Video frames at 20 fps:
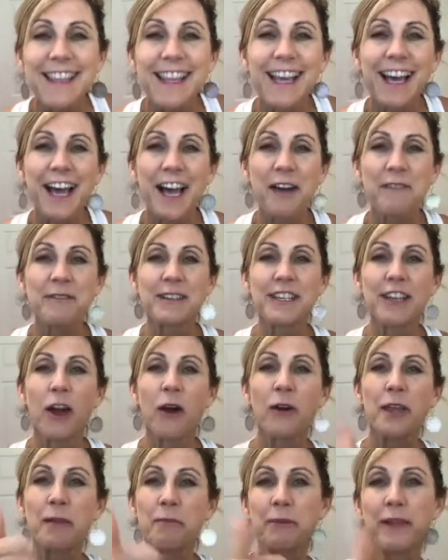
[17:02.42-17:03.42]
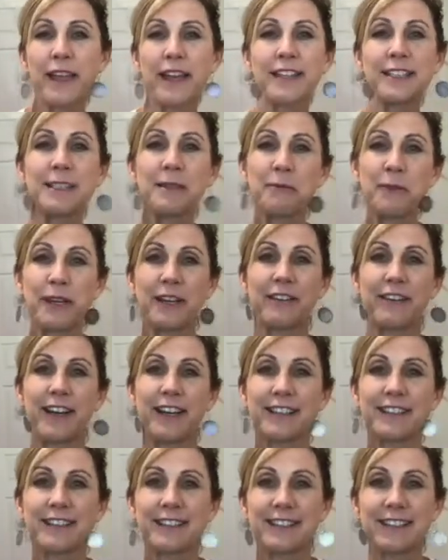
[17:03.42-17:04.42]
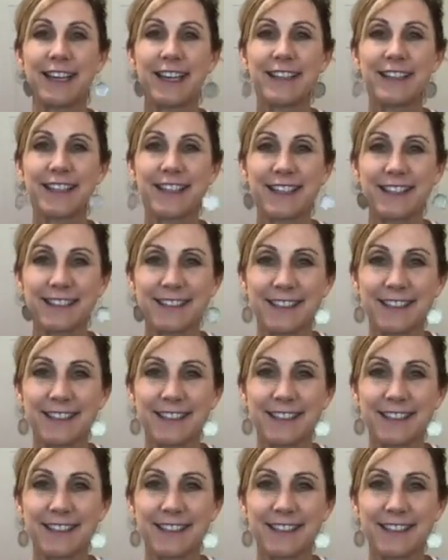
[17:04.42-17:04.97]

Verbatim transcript: Um, oh, he planted some wheatgrass, I think it